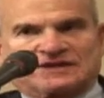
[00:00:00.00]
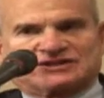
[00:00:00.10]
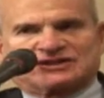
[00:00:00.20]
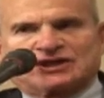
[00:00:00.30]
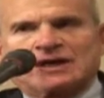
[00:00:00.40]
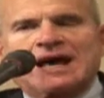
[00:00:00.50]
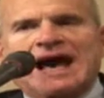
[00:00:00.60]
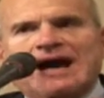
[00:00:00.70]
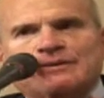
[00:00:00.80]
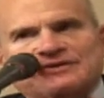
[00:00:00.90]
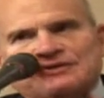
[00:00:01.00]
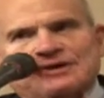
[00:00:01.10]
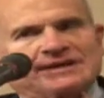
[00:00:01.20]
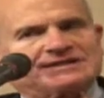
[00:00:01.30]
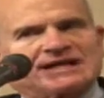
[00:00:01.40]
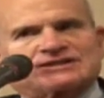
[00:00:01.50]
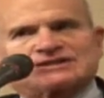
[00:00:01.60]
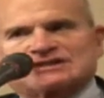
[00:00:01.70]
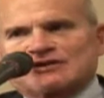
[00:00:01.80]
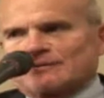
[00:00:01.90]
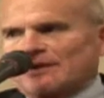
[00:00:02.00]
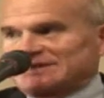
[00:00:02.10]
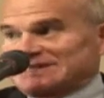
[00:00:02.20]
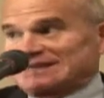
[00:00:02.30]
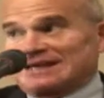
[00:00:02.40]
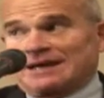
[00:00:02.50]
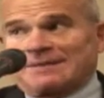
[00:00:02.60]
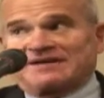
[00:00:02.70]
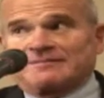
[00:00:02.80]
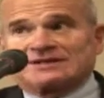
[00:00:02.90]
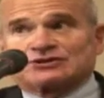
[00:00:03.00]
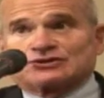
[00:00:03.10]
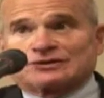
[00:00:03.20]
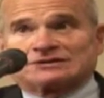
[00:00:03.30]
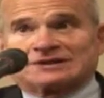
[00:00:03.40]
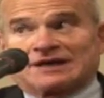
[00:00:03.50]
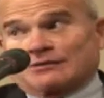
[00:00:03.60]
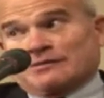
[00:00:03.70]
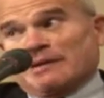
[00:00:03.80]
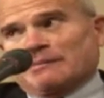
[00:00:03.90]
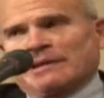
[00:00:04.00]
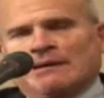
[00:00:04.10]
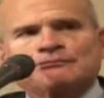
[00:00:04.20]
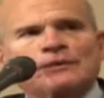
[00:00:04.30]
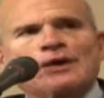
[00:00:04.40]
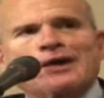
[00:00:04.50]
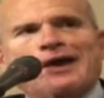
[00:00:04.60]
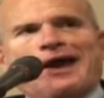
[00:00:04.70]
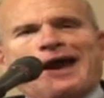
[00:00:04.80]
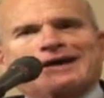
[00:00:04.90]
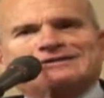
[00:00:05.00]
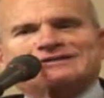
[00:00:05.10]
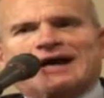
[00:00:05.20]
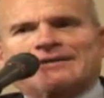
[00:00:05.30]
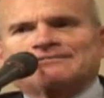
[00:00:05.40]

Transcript: This is our third induction ceremonies. I think I might have mentioned earlier. I don't remember now. And